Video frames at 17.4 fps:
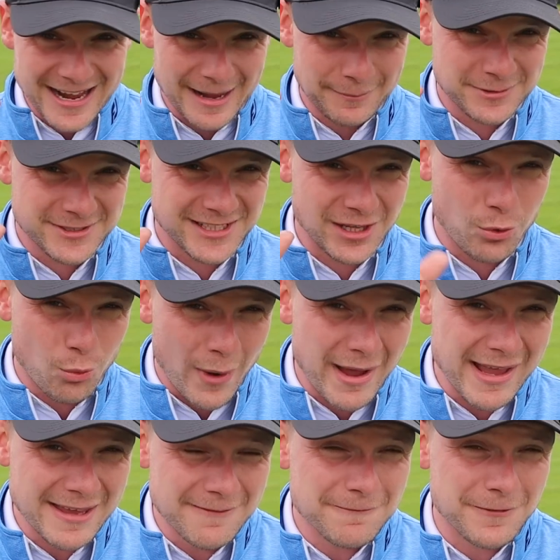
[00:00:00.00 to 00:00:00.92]
I'm still
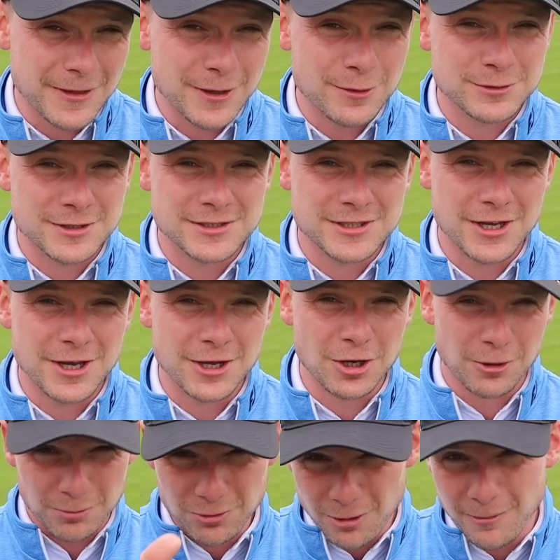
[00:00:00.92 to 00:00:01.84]
waiting for those to
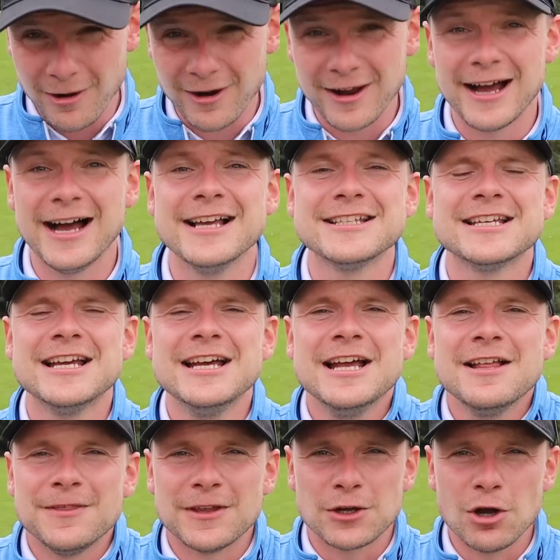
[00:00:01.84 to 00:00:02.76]
turn up. Come on guys,
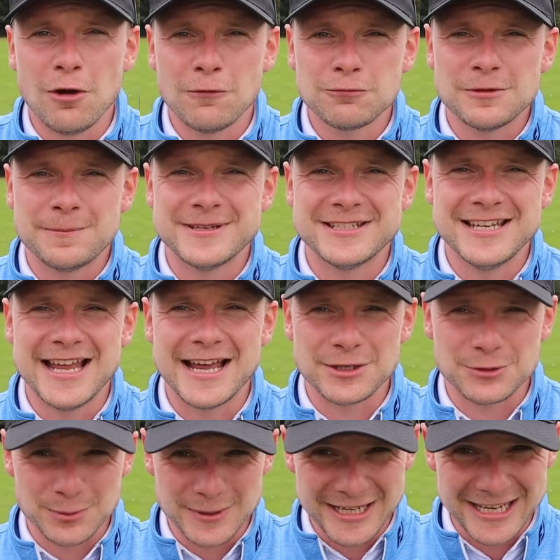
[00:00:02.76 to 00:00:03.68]
the golf trip is
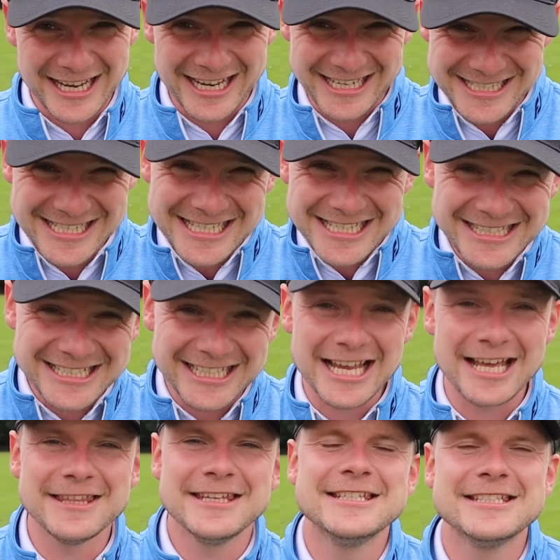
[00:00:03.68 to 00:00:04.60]
next week. I need to
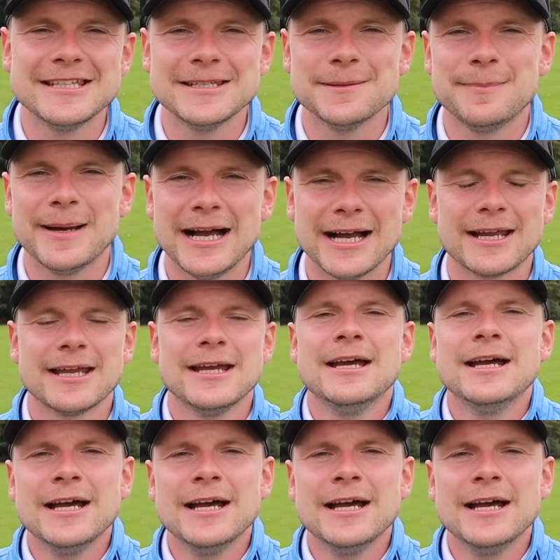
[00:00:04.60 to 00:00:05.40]
get these in the bag.